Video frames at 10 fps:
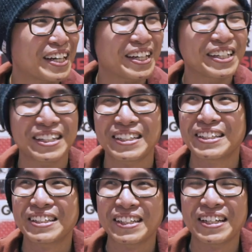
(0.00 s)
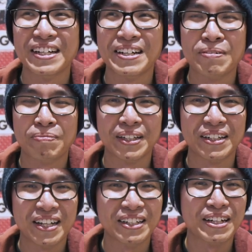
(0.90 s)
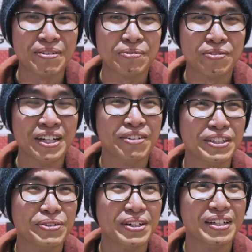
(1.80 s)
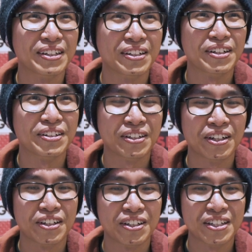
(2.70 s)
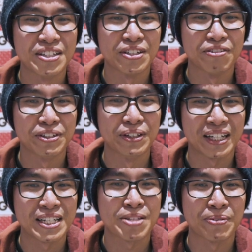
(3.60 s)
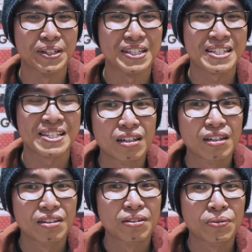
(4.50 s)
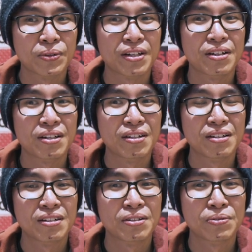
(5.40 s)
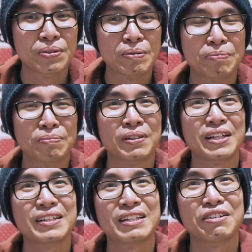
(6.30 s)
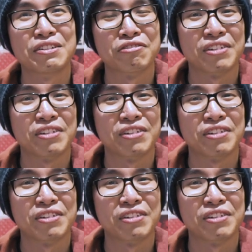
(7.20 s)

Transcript: And yeah, but ended up running really well and got, got into a few lucky spots. When we were playing down in the